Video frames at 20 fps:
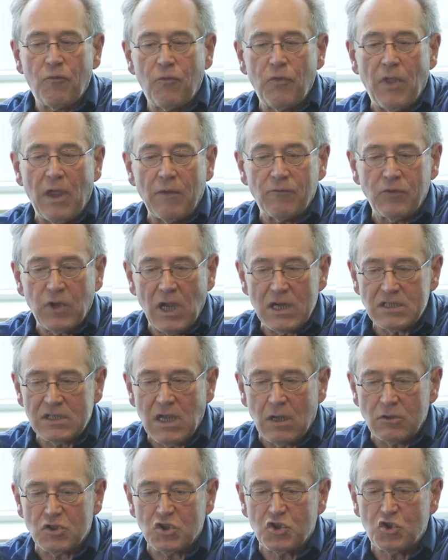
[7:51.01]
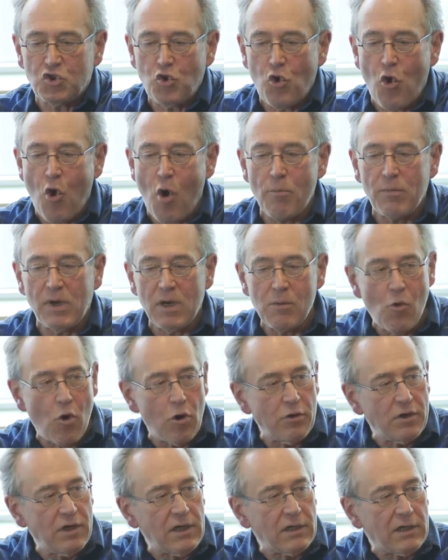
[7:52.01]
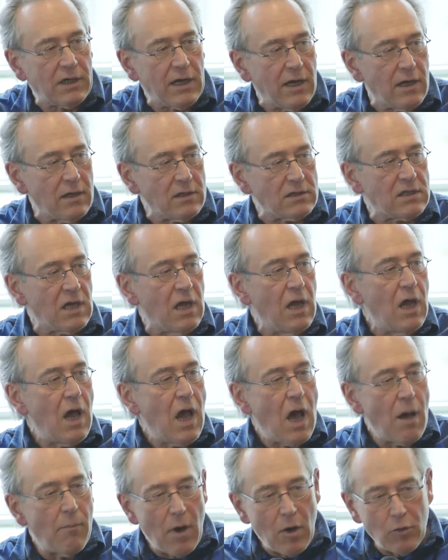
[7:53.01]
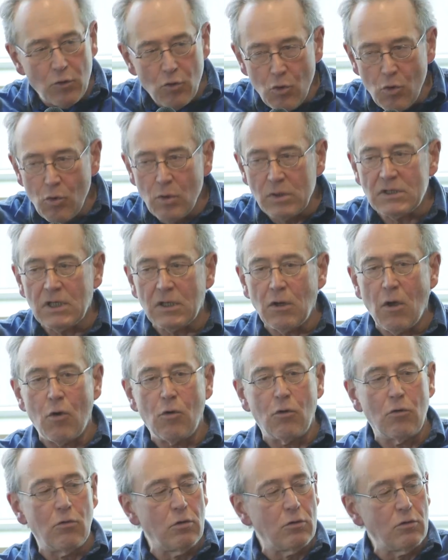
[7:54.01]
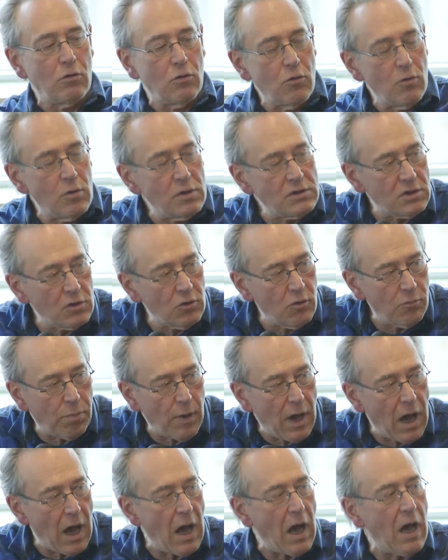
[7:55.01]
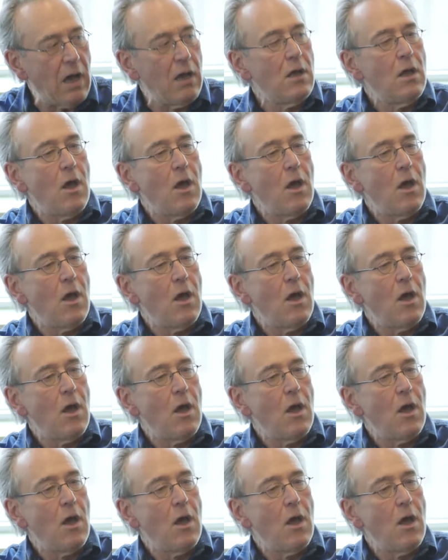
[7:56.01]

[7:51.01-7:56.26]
they fleshed out so many more details about who was in OUN, who was in UPA,